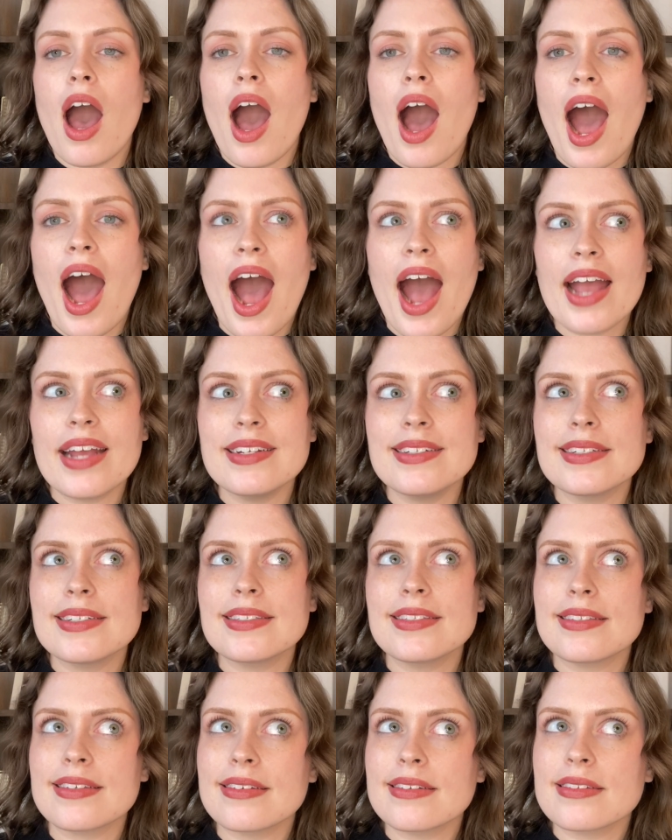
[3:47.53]
I just
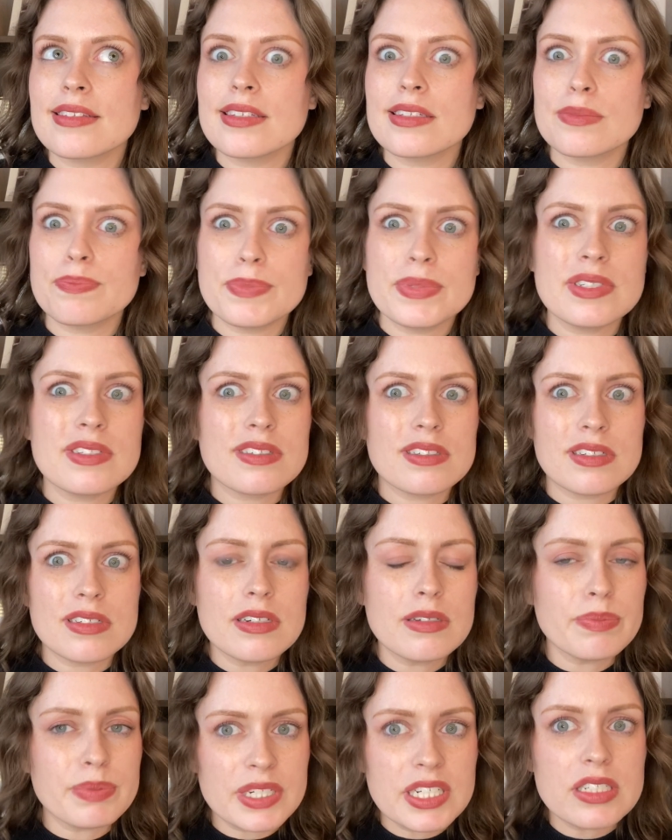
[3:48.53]
think this book could
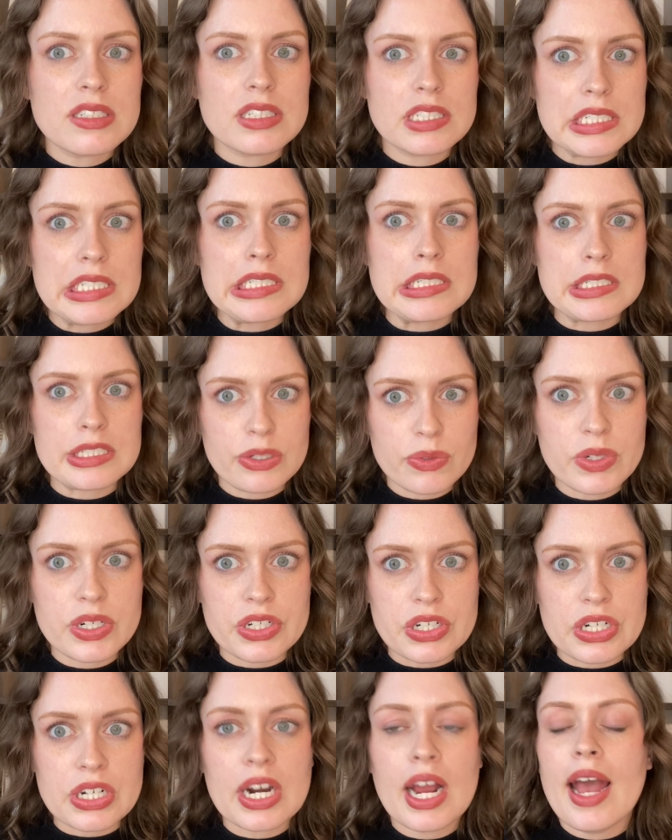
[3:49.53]
have been a little
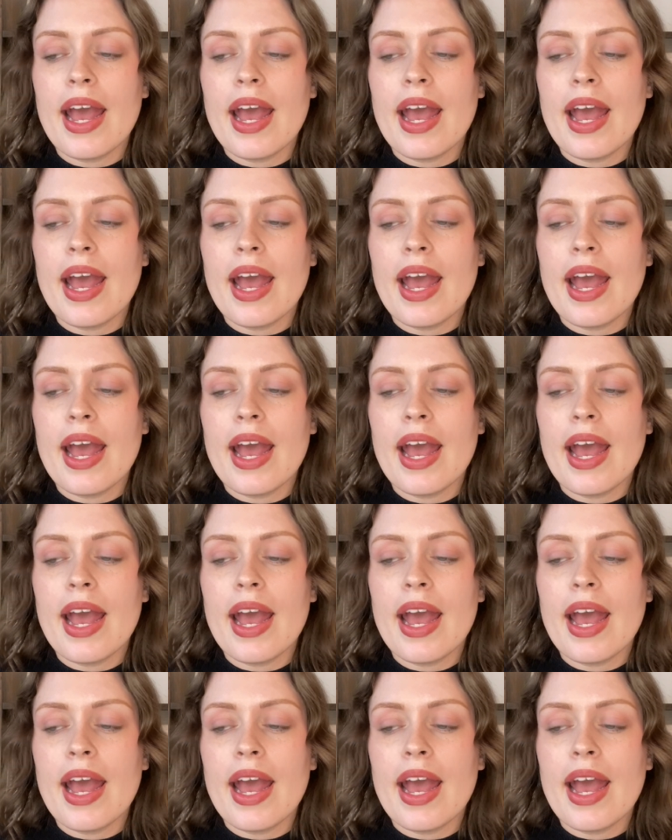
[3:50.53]
shorter.